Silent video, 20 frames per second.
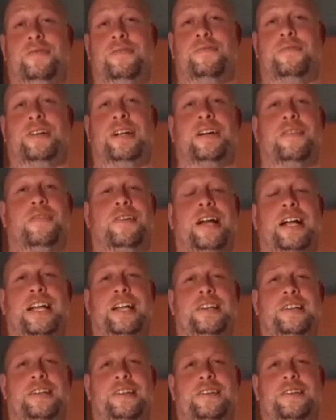Whenever I
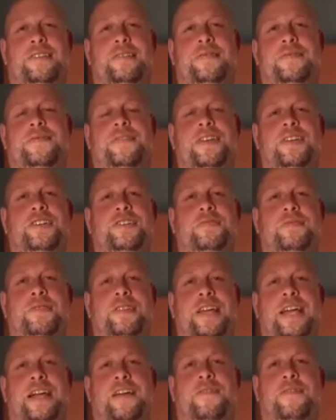get finished
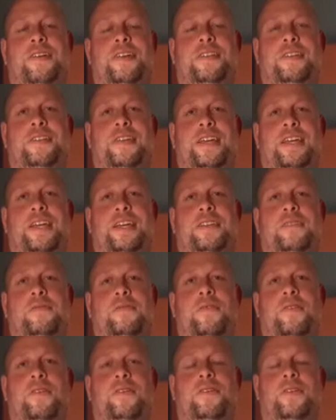with everything in the
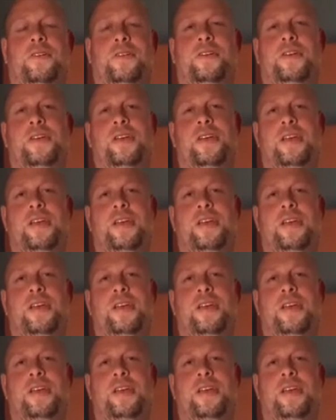world